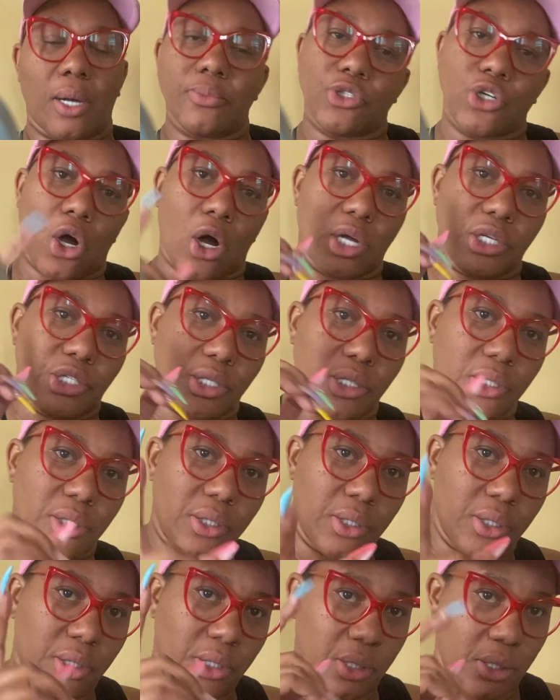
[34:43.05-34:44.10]
I'm charging
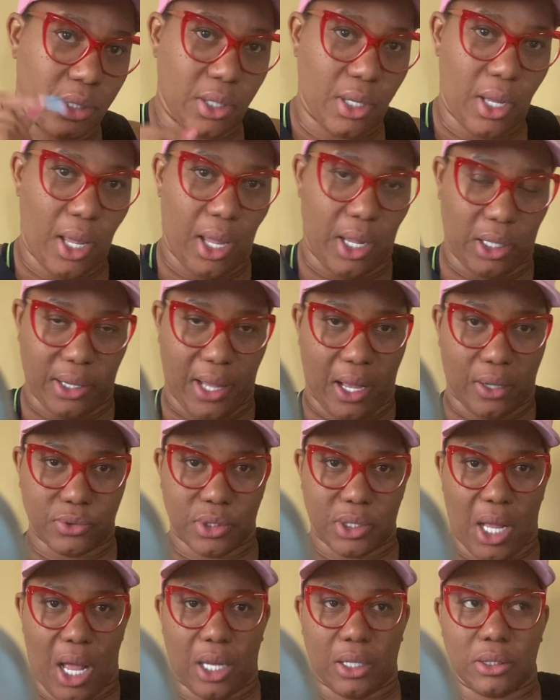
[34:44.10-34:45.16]
eight
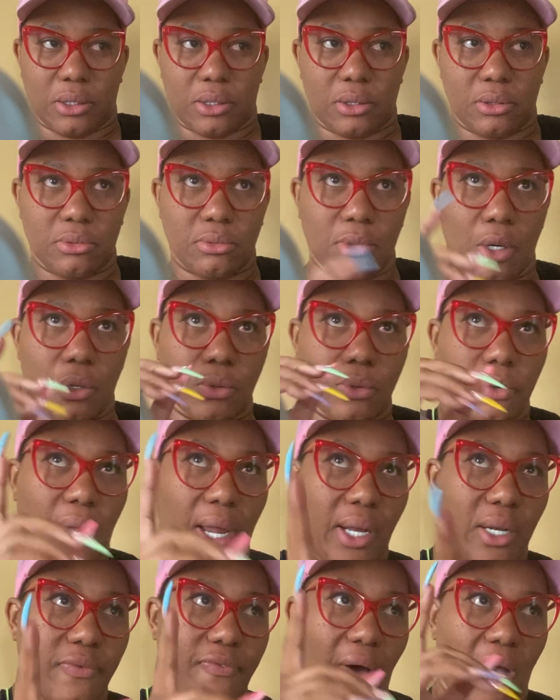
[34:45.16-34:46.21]
thousand dollars. No,
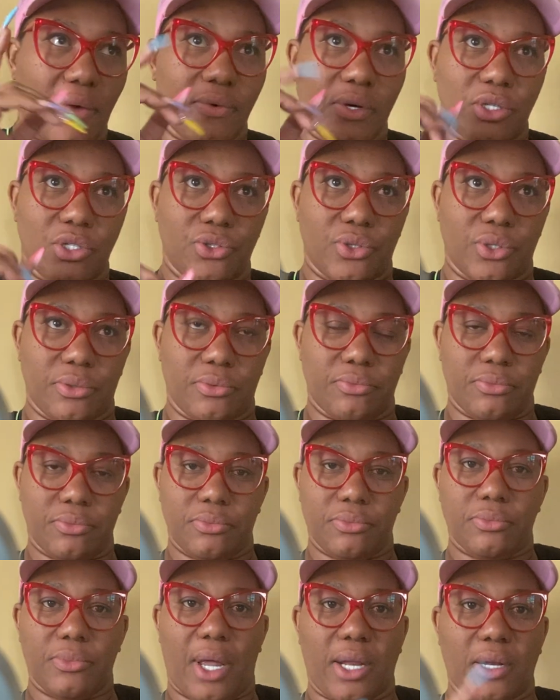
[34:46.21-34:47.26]
eighty five hundred.
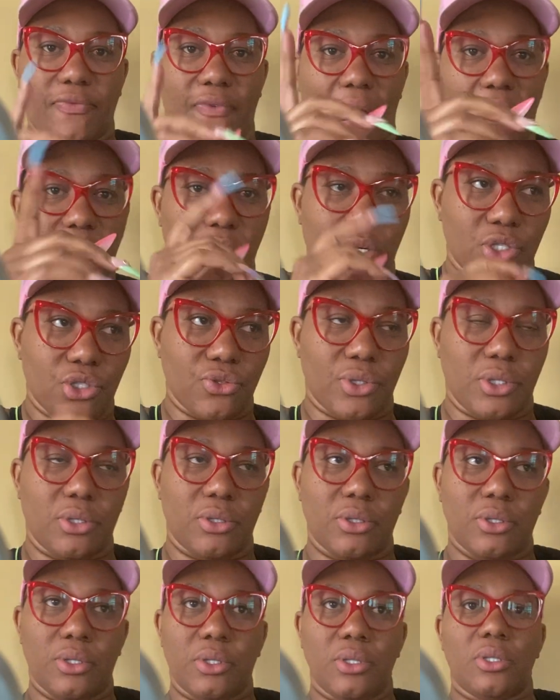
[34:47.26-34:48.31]
Eighty five hundred
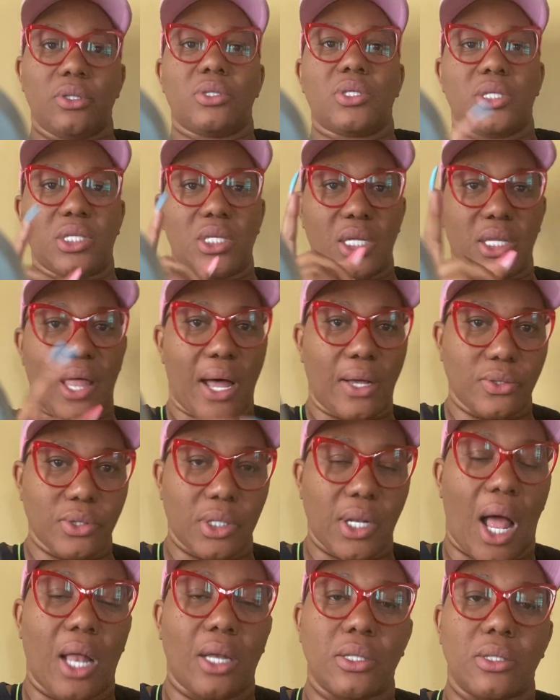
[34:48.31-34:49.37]
to ten thousand
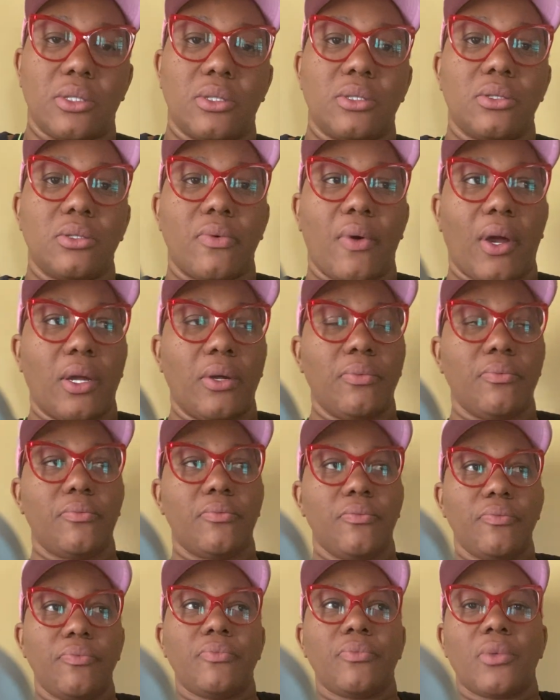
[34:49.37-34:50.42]
dollars, right?
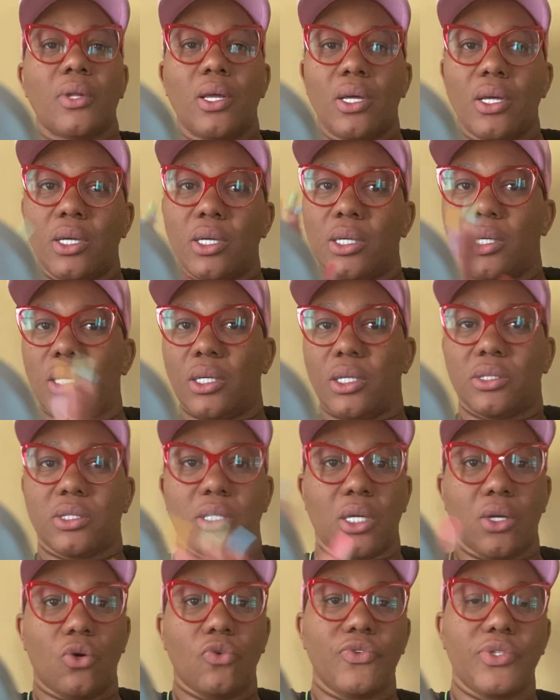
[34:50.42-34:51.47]

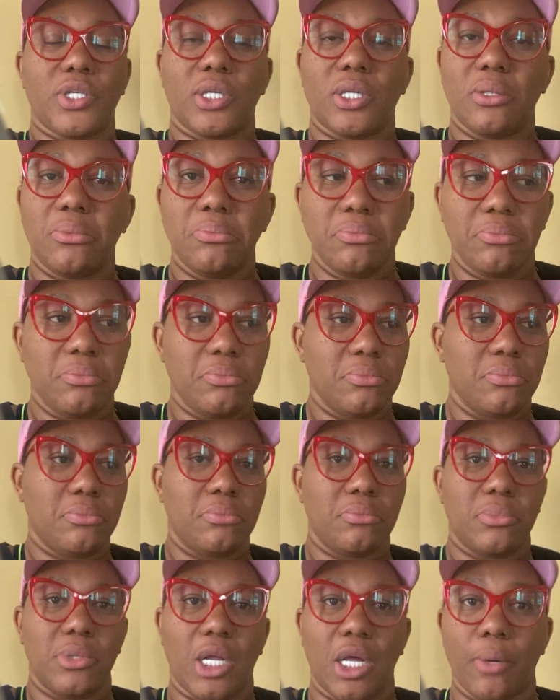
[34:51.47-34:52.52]
Send it over to them.
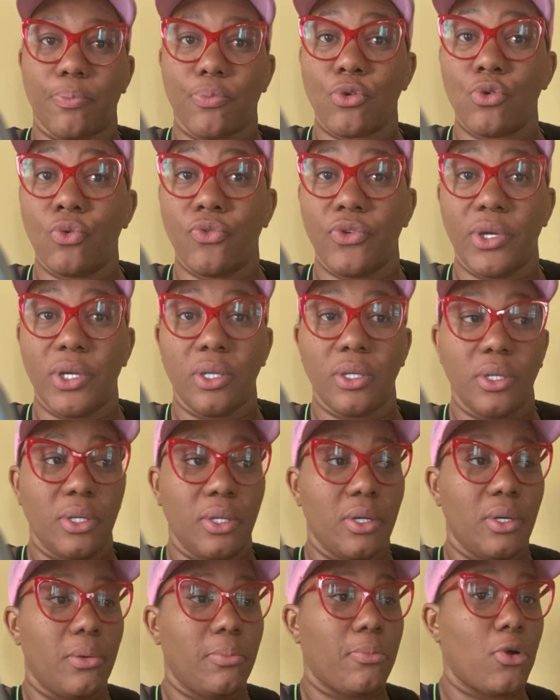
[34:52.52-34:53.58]
They approve it,
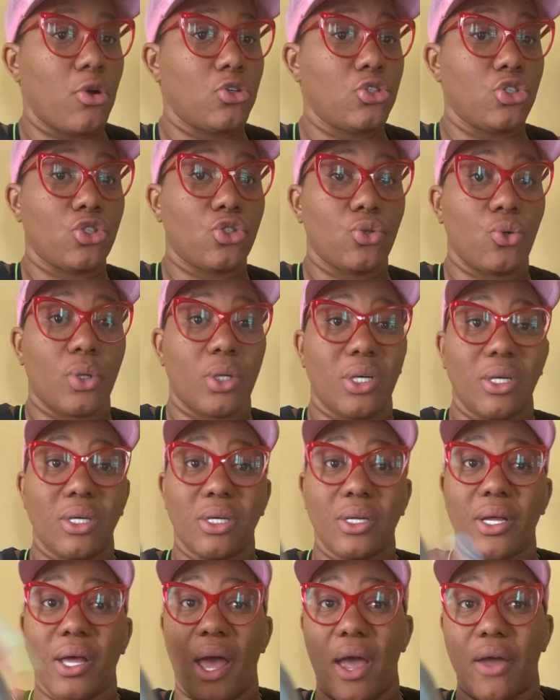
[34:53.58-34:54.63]
purchase order,
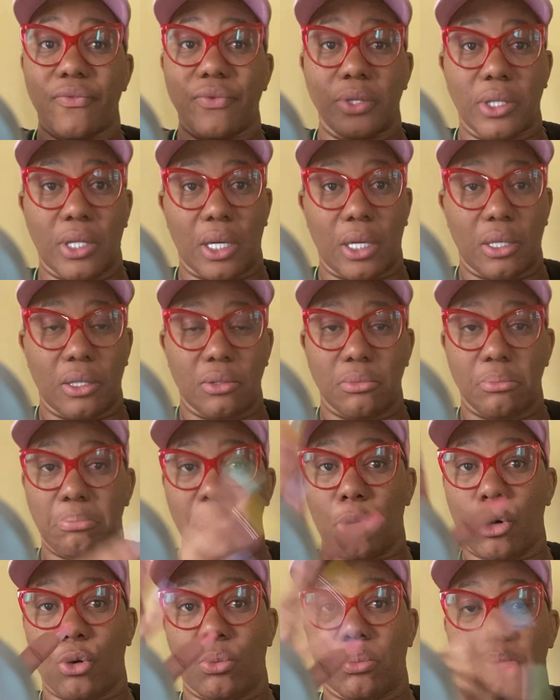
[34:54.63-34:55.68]
everything.
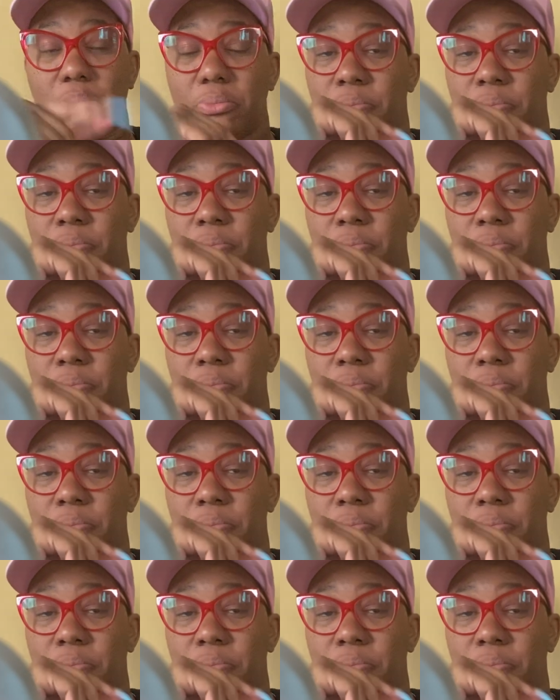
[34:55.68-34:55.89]
Boom.